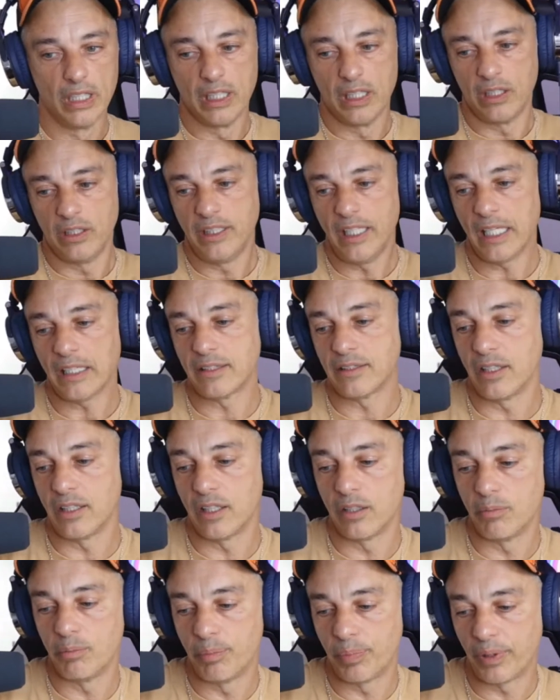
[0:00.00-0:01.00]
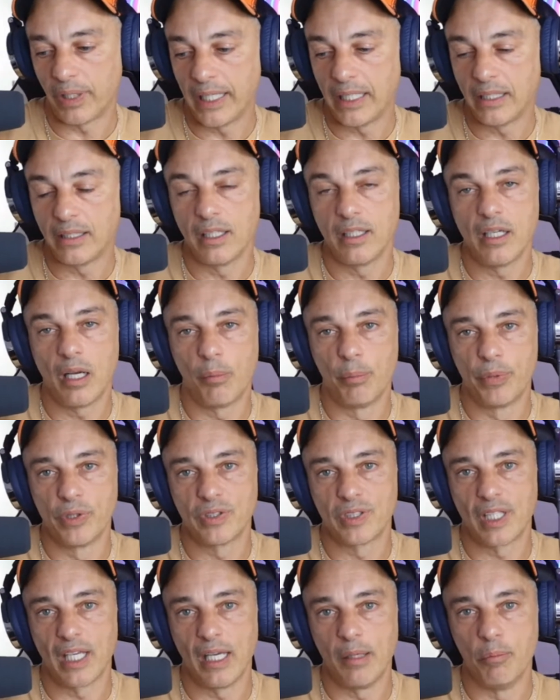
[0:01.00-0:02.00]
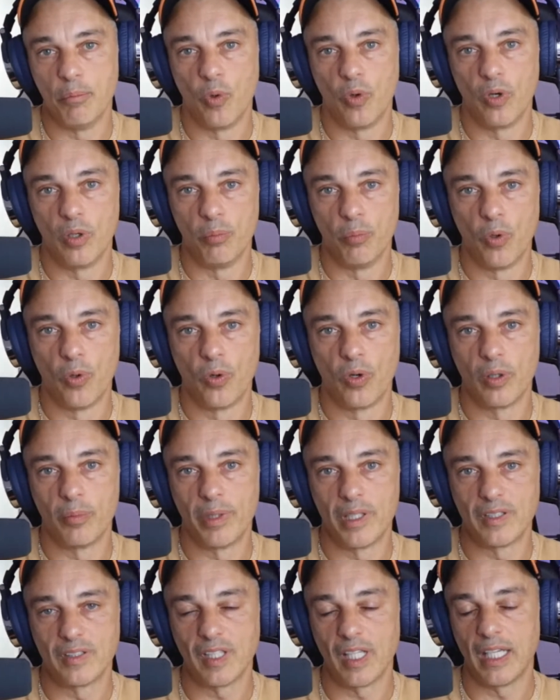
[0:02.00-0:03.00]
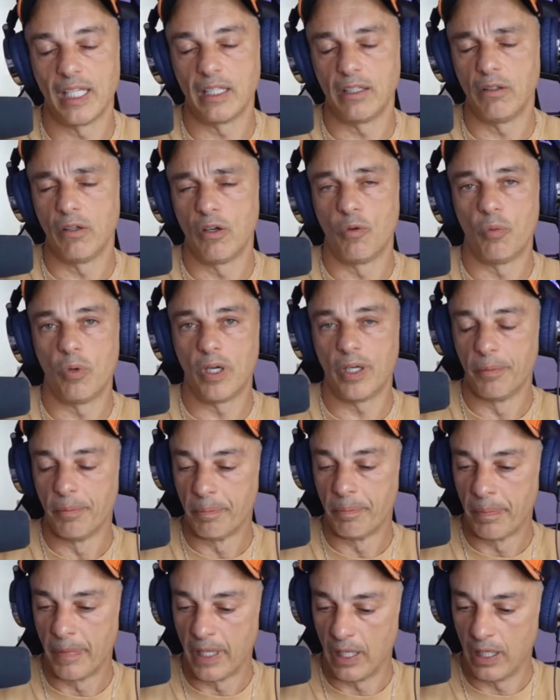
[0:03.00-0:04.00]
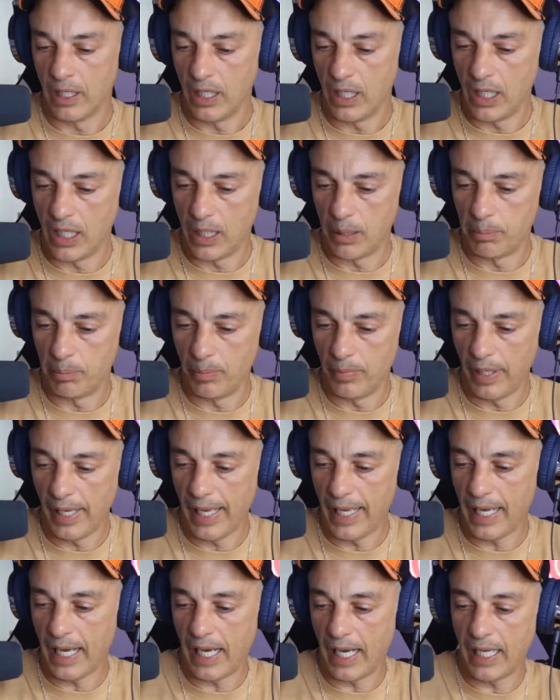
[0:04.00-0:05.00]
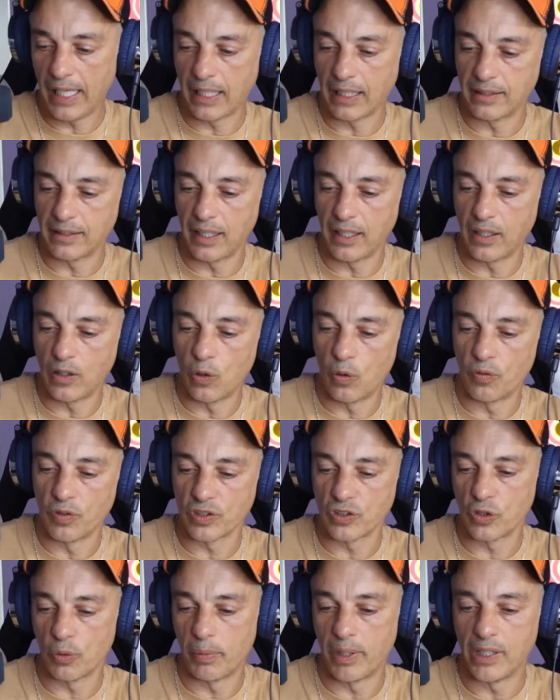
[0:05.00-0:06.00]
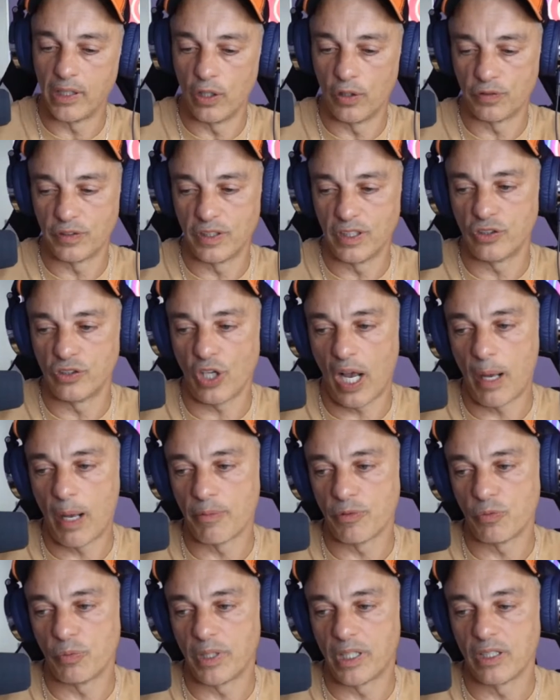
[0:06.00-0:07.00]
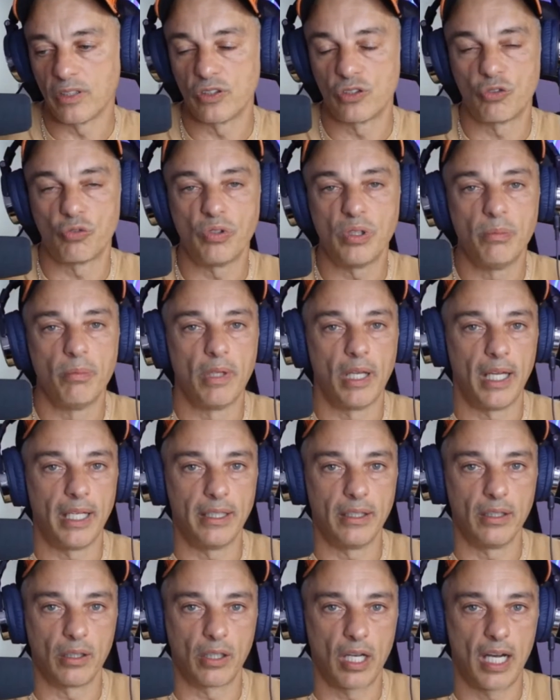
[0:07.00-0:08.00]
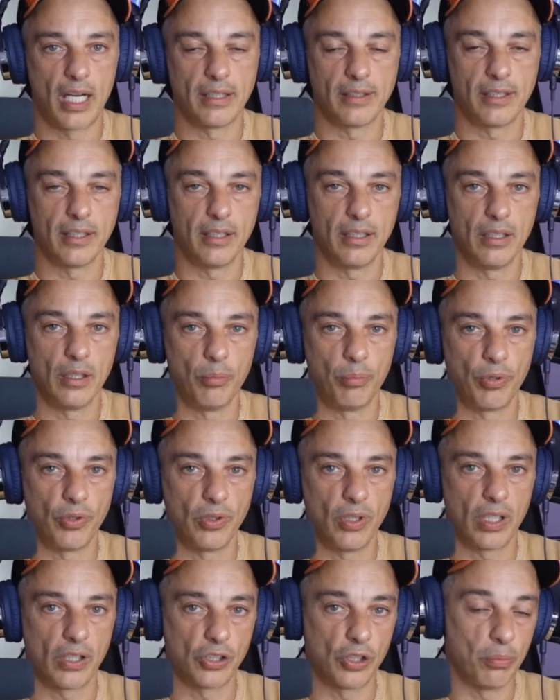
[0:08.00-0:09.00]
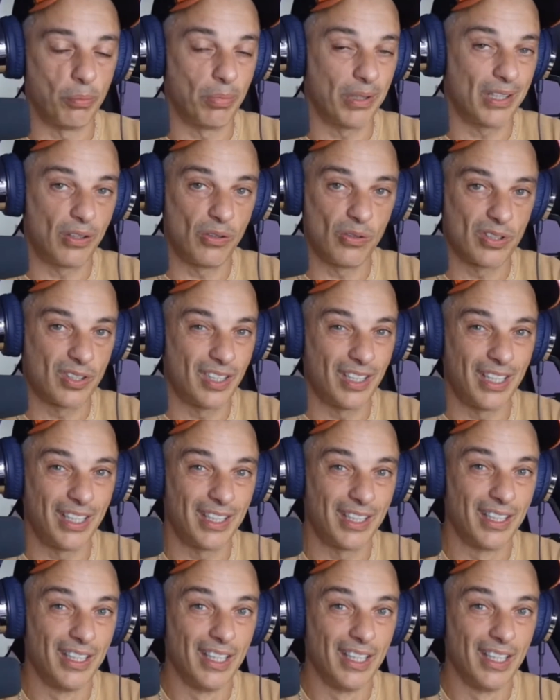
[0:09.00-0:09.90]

yes, they're playing the numbers game more and more by saying, you know what, AI can take over so many of these jobs. We can streamline the content and the production. But you're seeing